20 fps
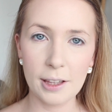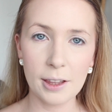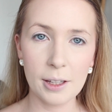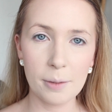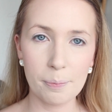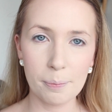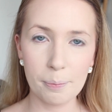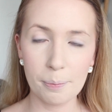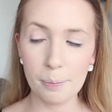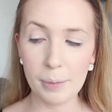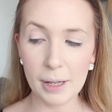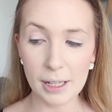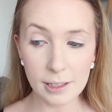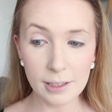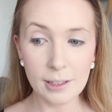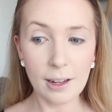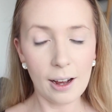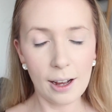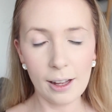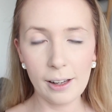and the
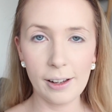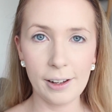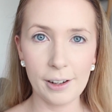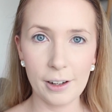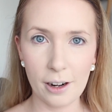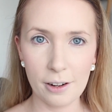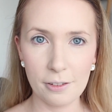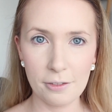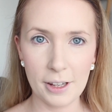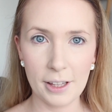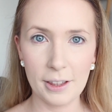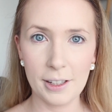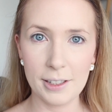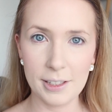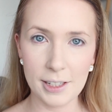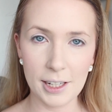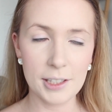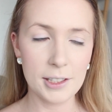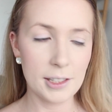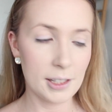best highlighter I found
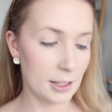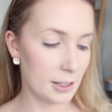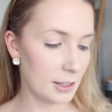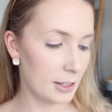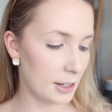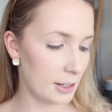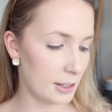that does this